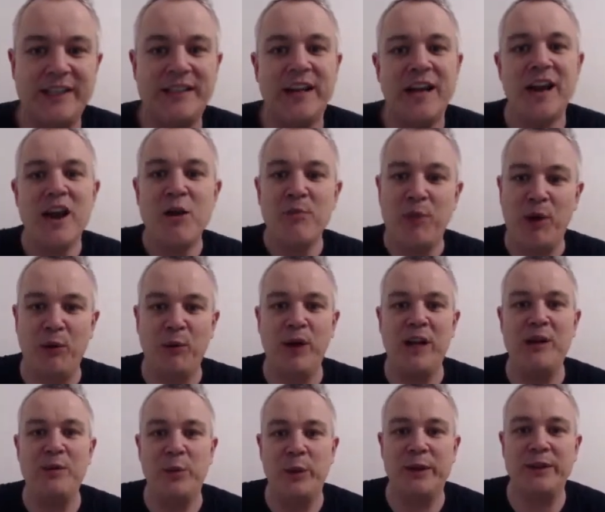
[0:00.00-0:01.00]
lead, but
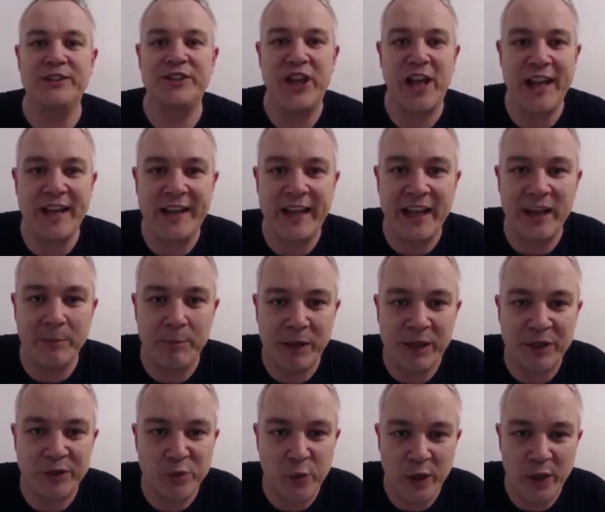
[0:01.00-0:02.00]
we will take it
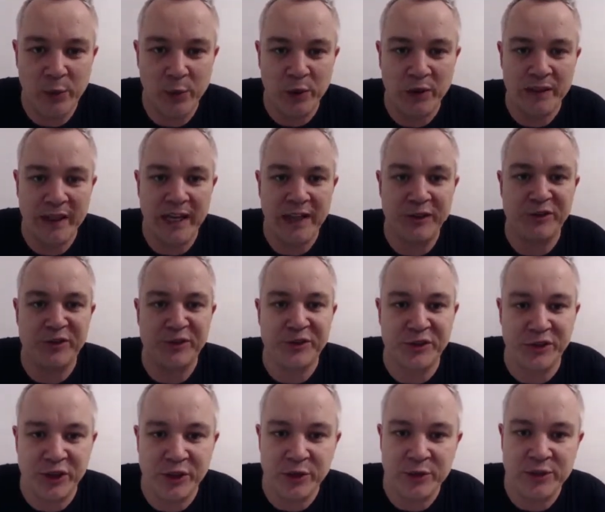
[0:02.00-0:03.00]
because we will get
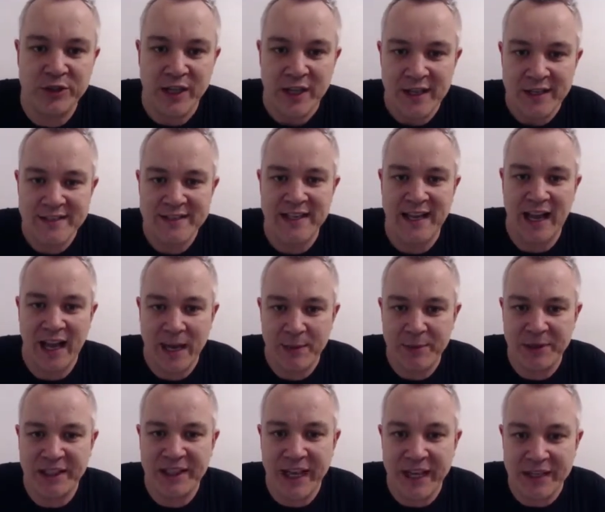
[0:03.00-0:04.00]
screwed
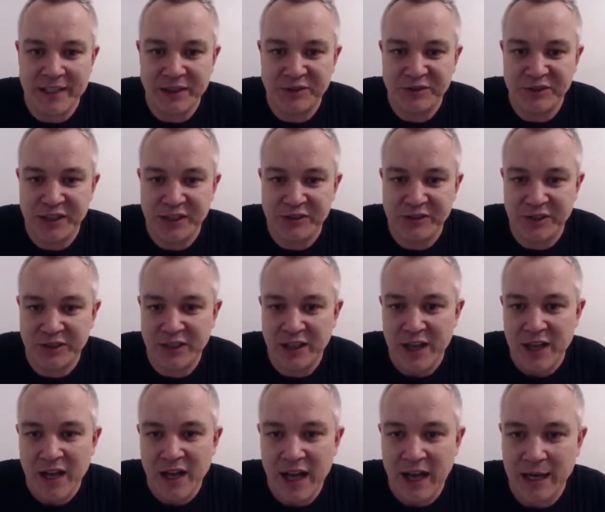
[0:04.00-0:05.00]
time and again this
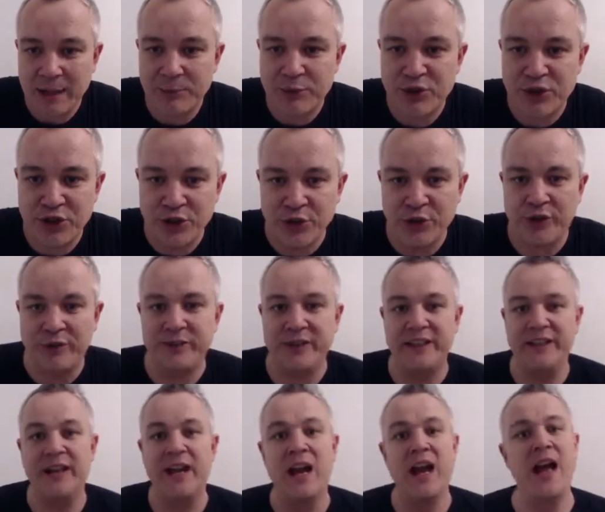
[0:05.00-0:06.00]
season. I am sure of
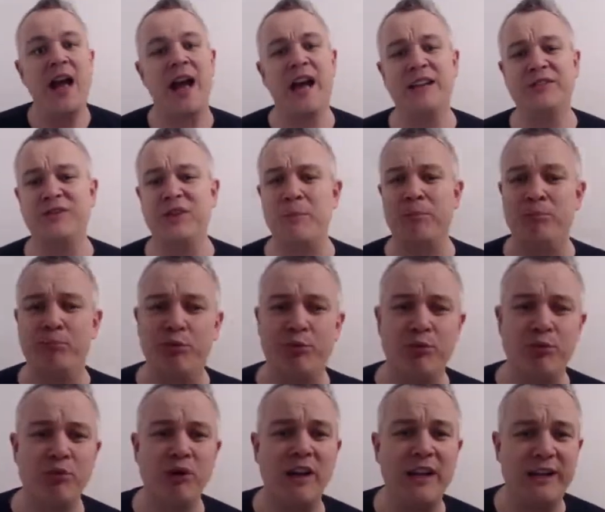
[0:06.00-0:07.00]
it. That's a
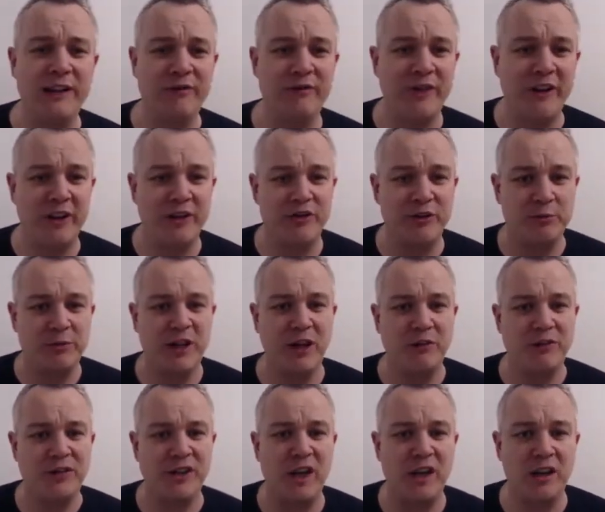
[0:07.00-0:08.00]
brilliant finish from
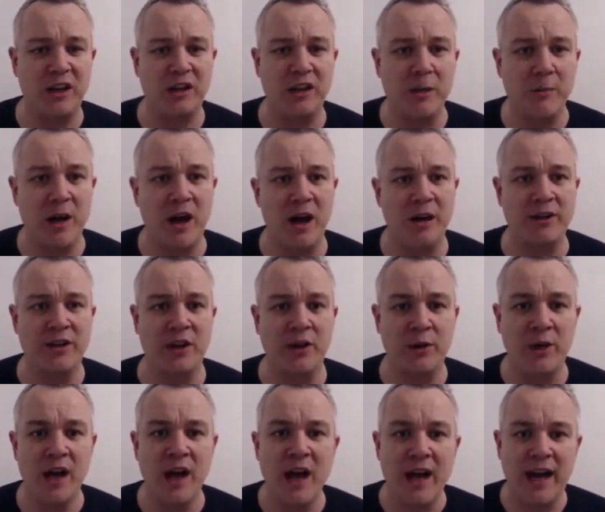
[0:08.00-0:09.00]
Gonzalo
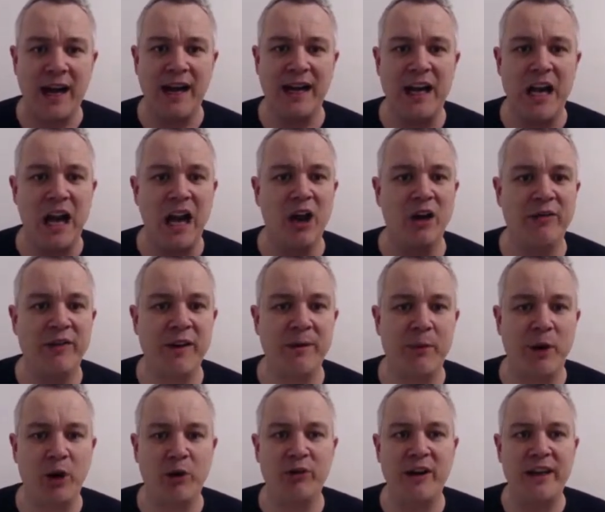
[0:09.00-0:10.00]
Lamardo. I love
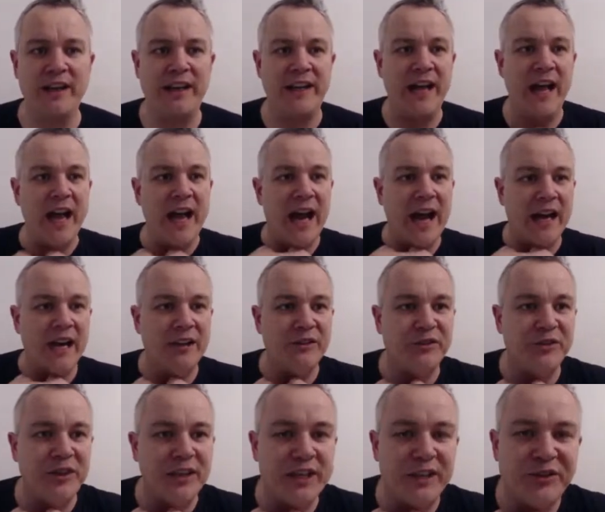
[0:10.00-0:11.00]
him already, and
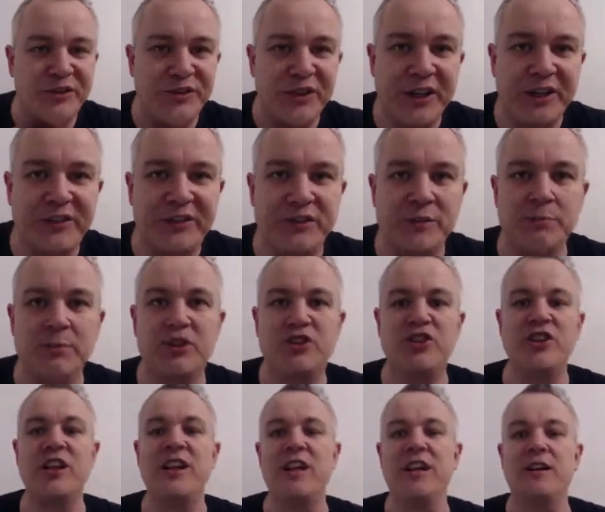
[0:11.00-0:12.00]
it's the assist
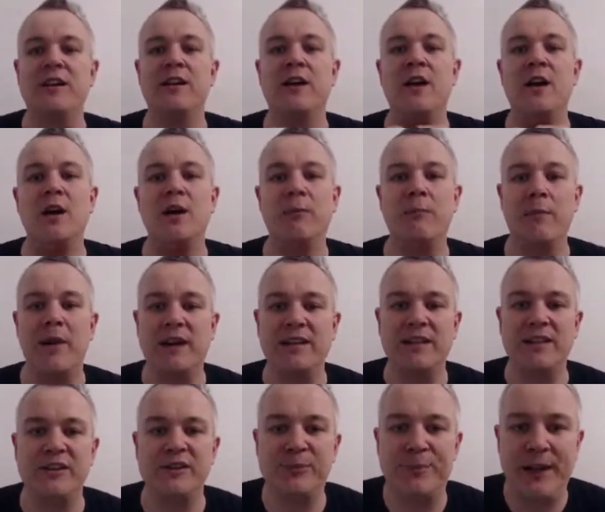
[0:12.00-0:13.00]
machine,
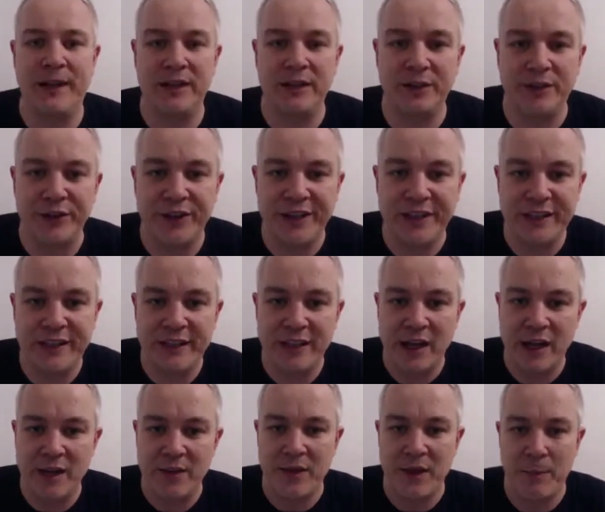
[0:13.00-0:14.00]
Matthias
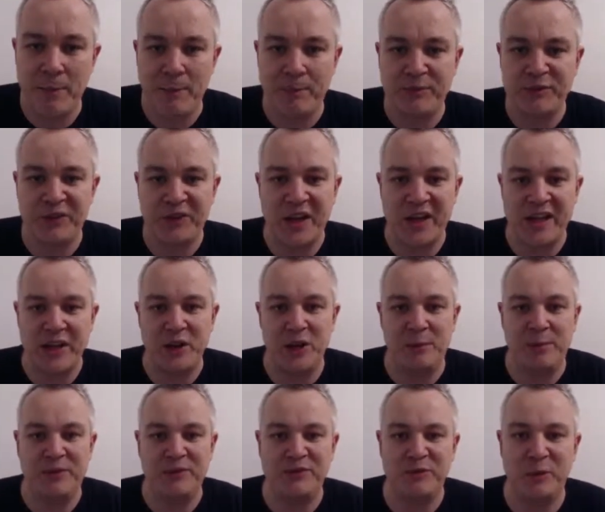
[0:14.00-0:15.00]
Pellegrini, that set it
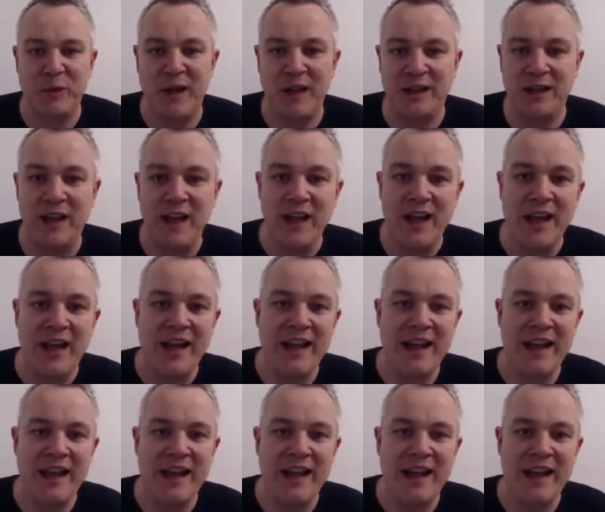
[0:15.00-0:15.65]
up as well.